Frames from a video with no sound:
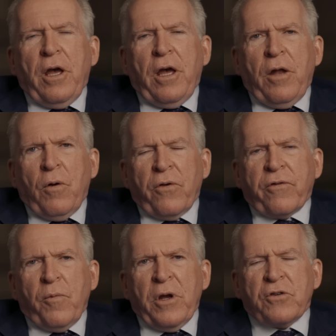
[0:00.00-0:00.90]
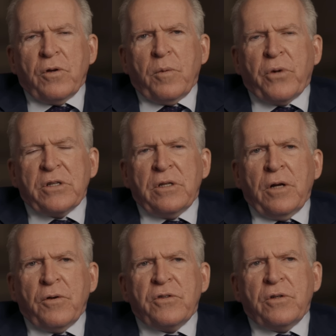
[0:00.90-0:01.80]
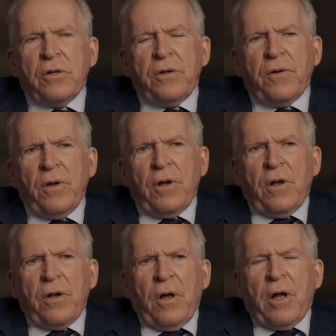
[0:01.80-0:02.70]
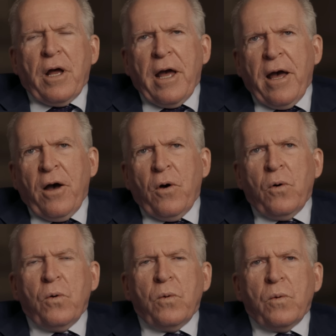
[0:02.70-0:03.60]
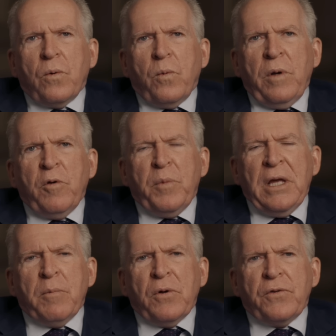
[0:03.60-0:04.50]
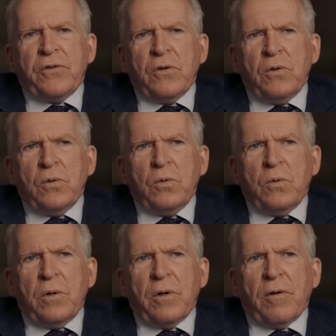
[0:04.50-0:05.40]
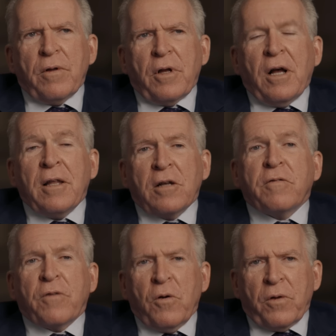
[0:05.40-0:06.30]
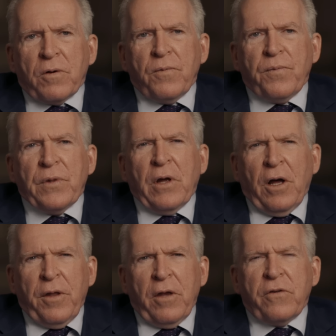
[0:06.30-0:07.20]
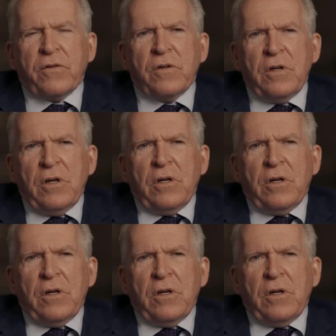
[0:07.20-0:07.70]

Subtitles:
and also make sure the president understood how we would be able to collect further on this,